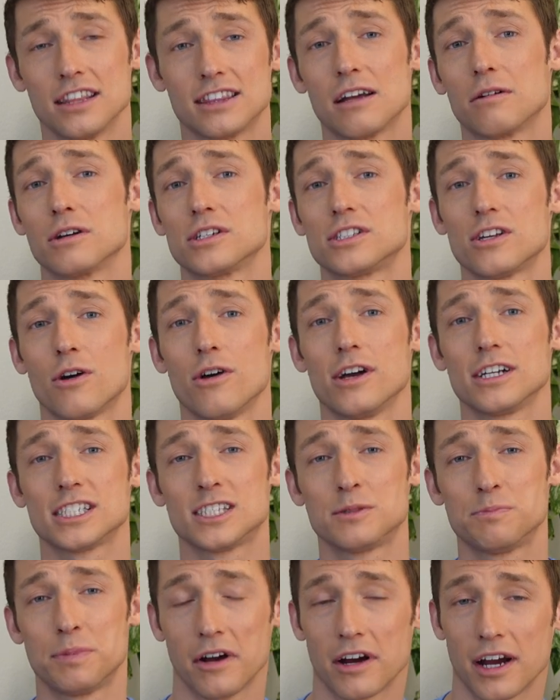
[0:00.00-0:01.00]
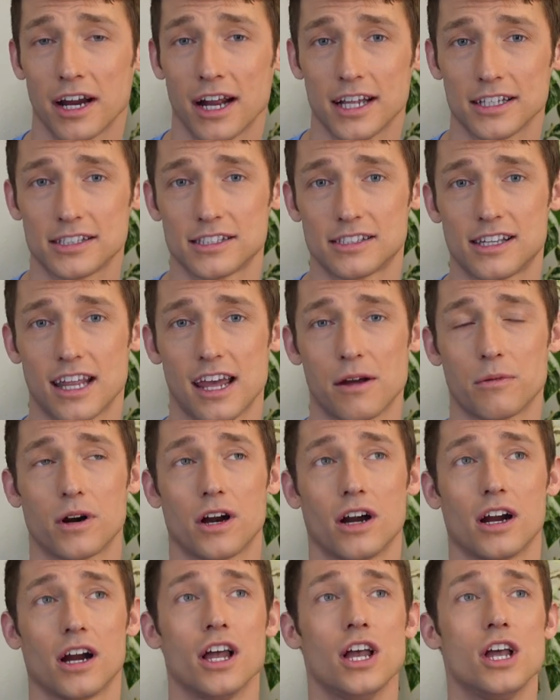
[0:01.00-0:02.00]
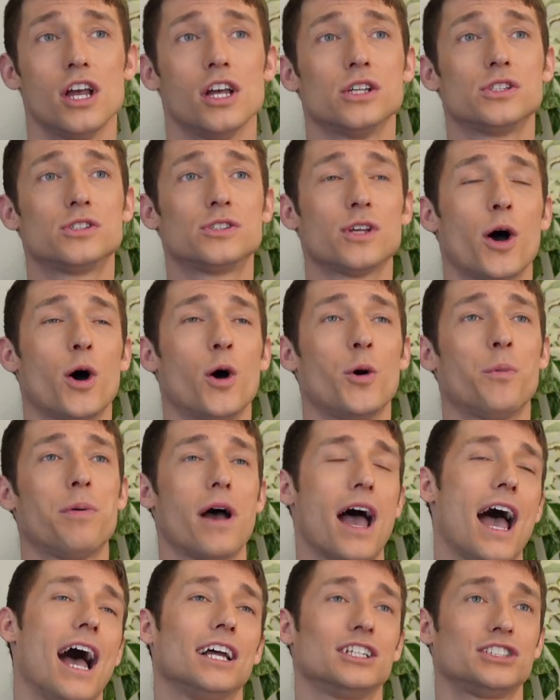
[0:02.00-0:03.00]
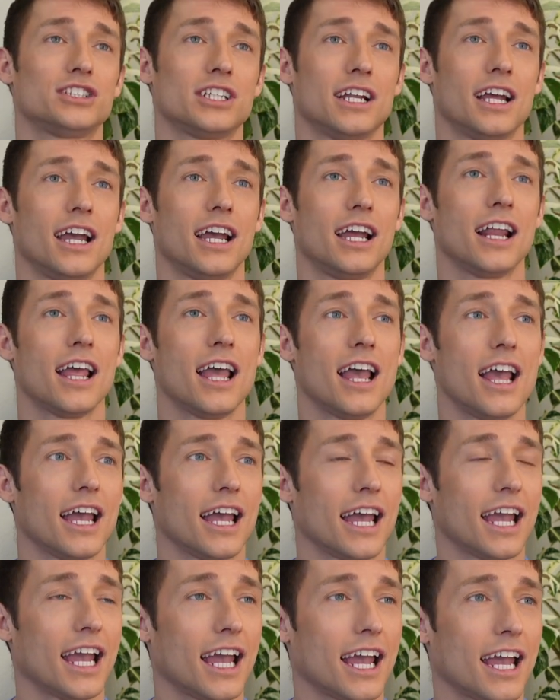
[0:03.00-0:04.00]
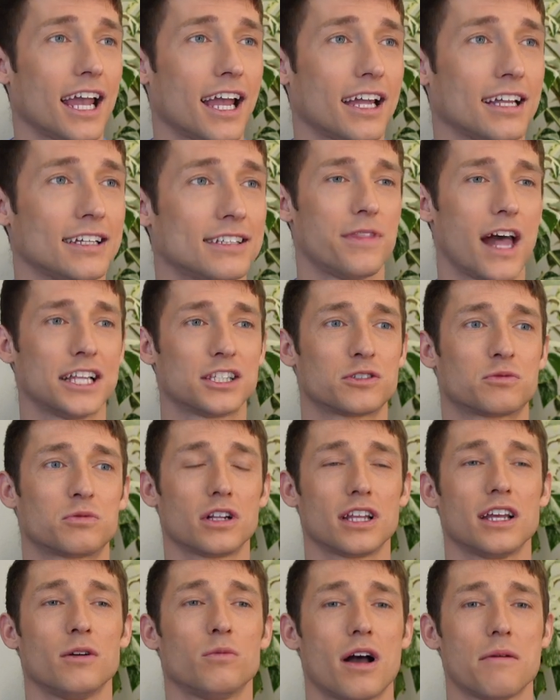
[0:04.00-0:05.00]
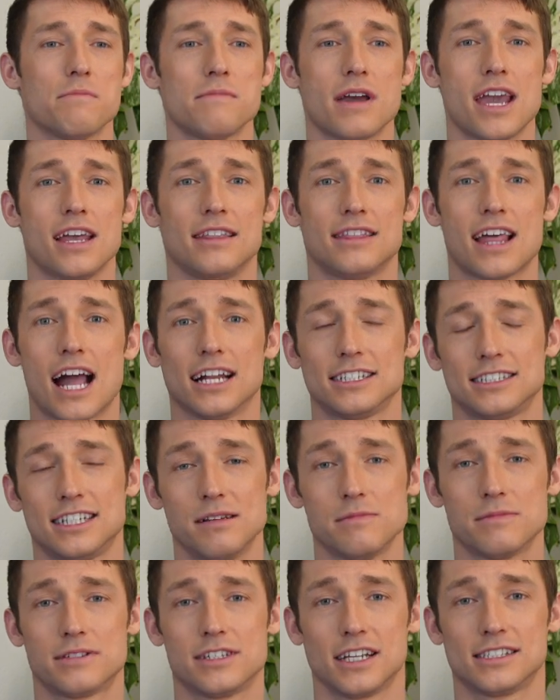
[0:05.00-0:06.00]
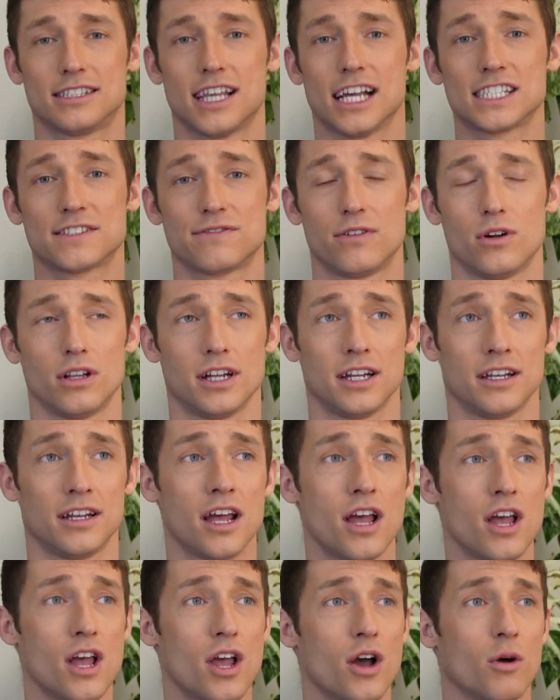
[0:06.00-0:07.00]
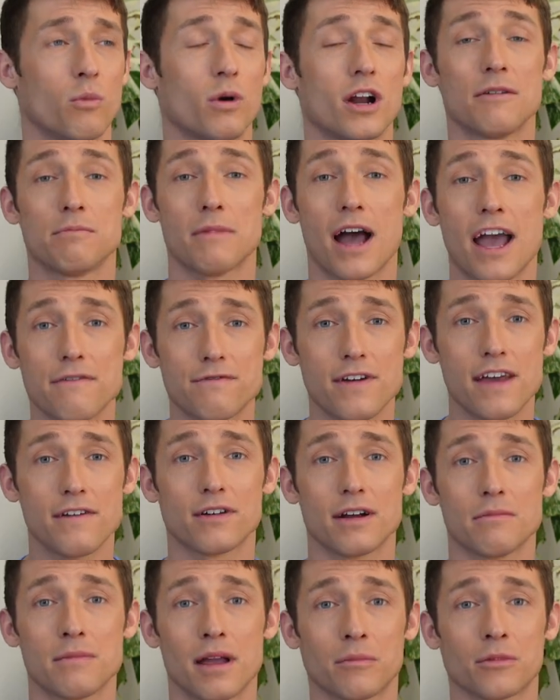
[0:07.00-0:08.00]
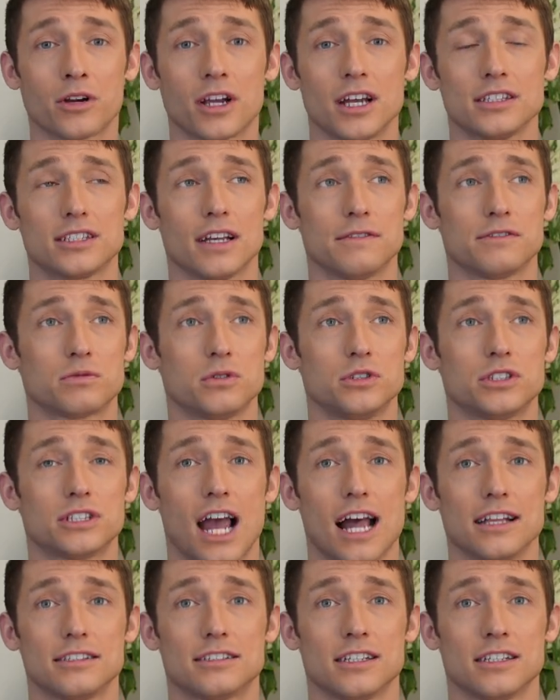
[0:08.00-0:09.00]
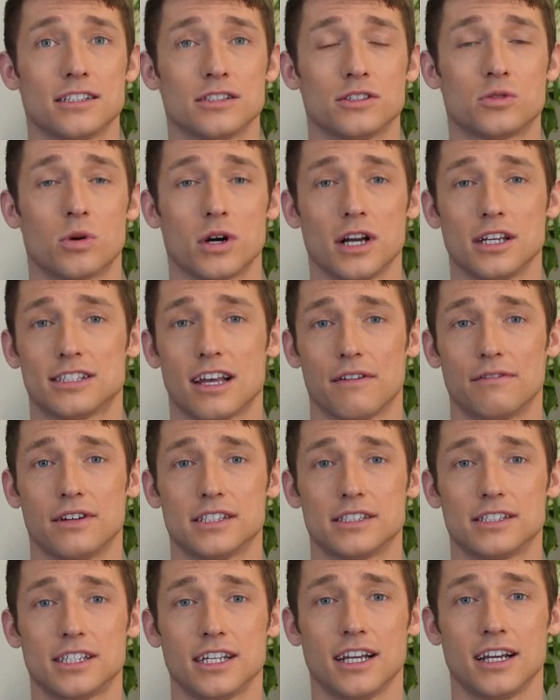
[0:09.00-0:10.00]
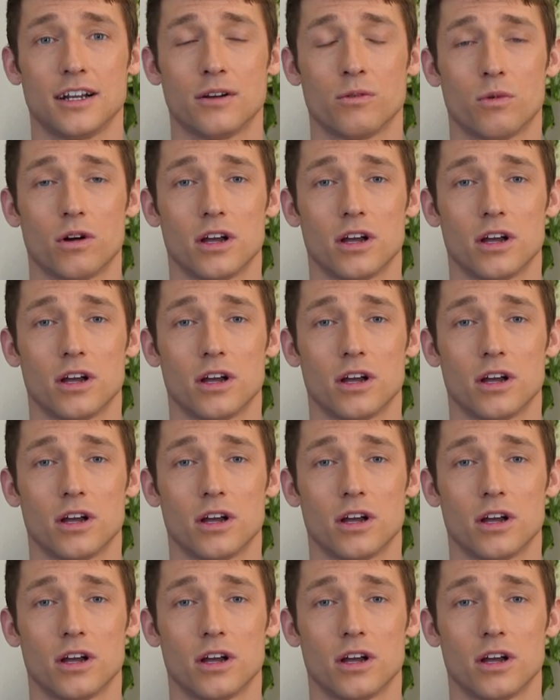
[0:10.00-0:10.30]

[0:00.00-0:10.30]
They were so experienced. They were so passionate. And that's really what made that team successful. And one of my favorite memories of Swoosh Cats in 2017